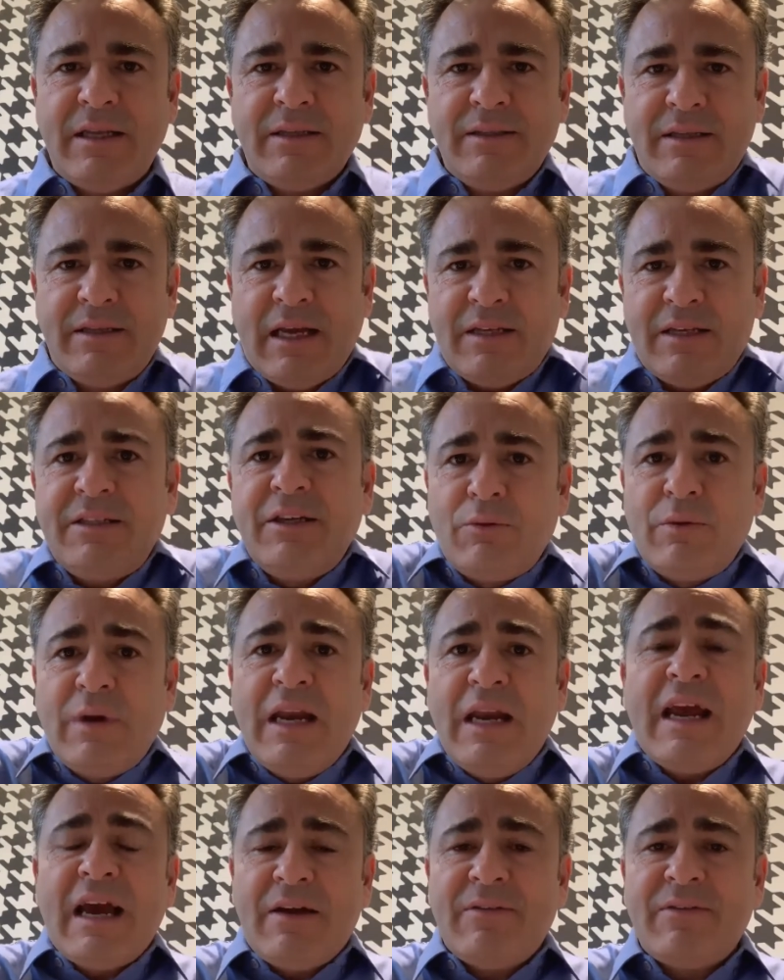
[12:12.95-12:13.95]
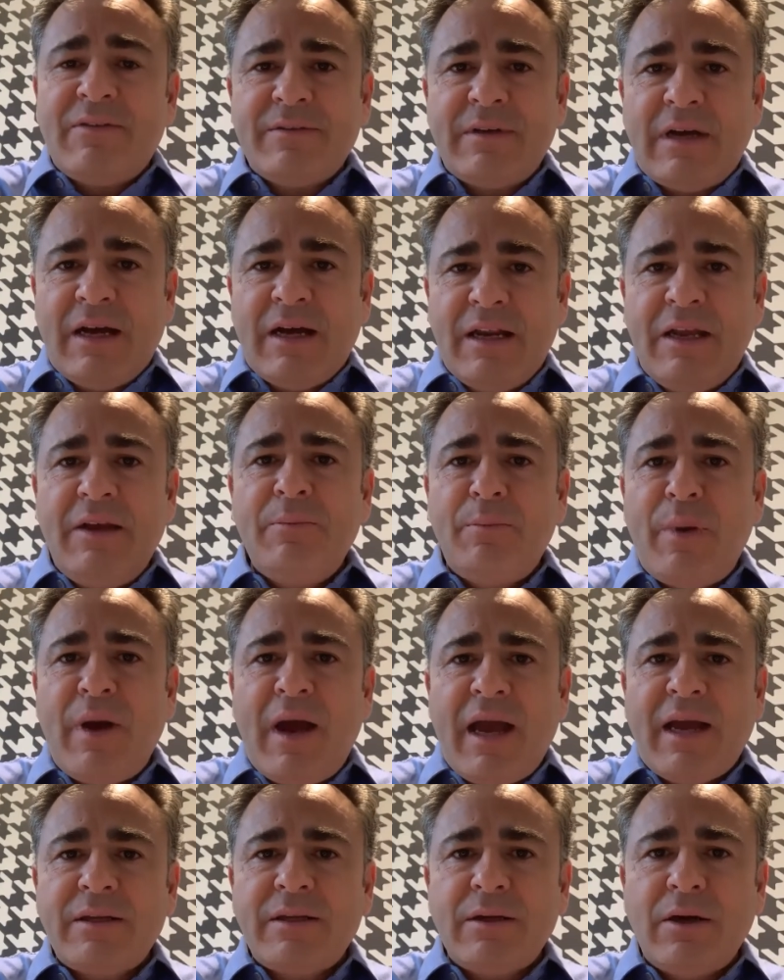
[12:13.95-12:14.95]
Does it really have an
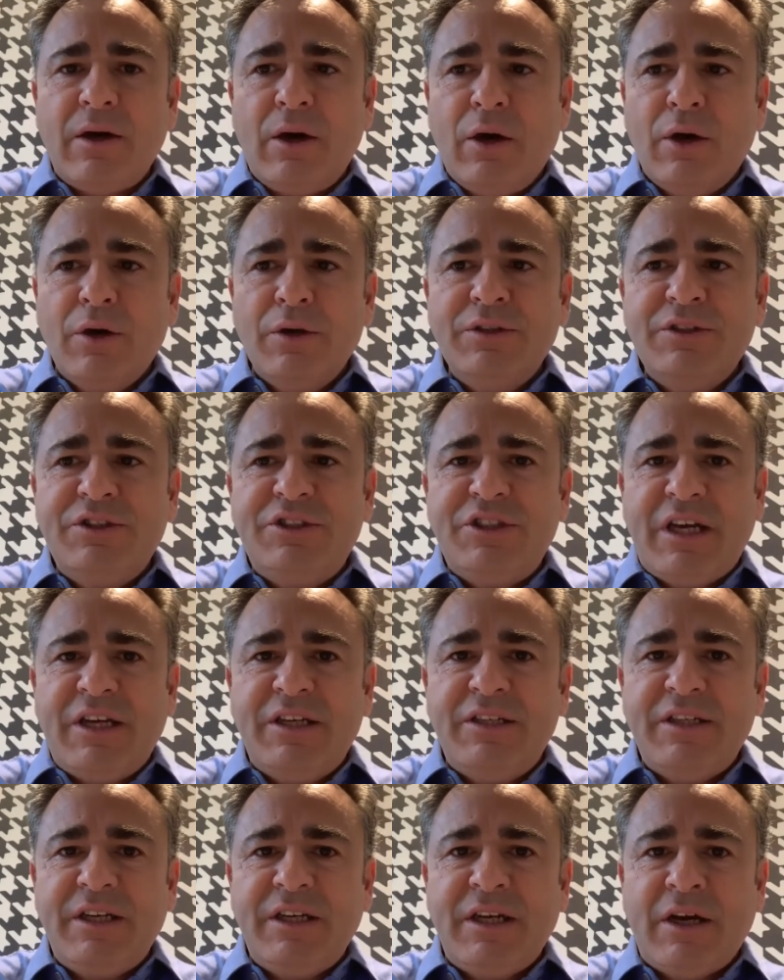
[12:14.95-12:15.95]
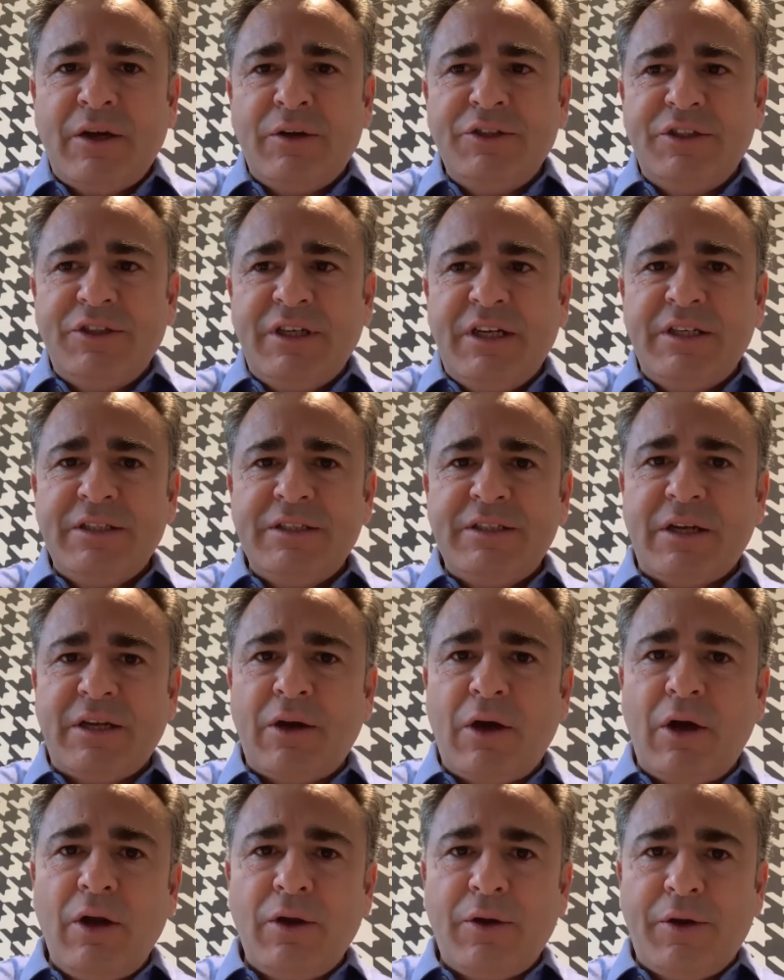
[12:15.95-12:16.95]
impact on changing our genes at
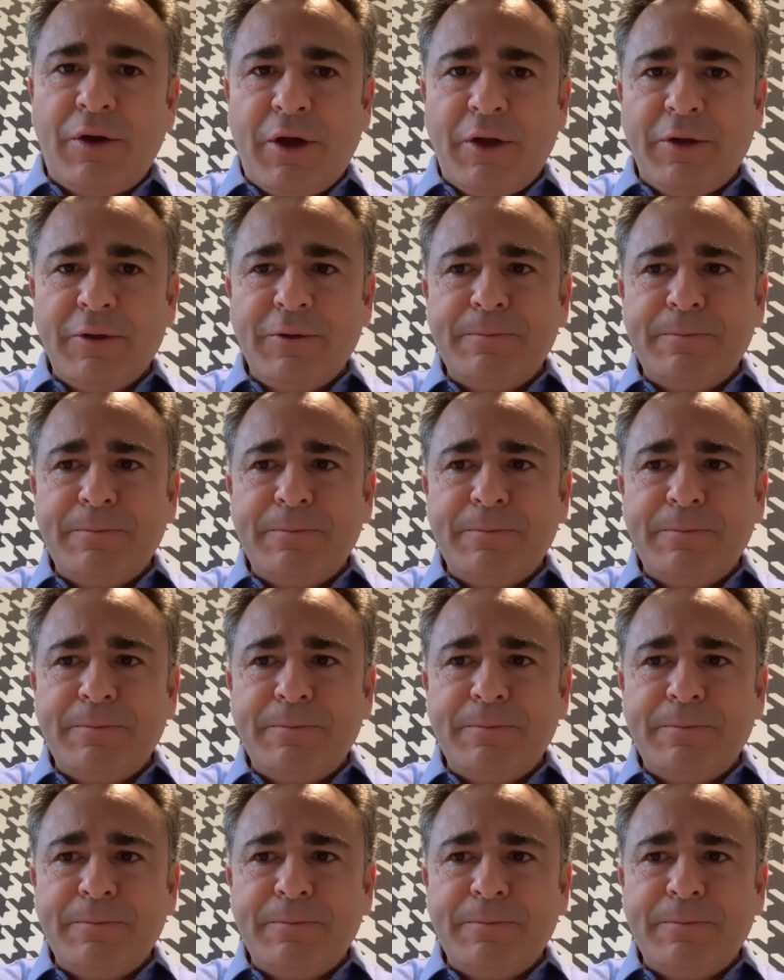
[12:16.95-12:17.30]
all or not?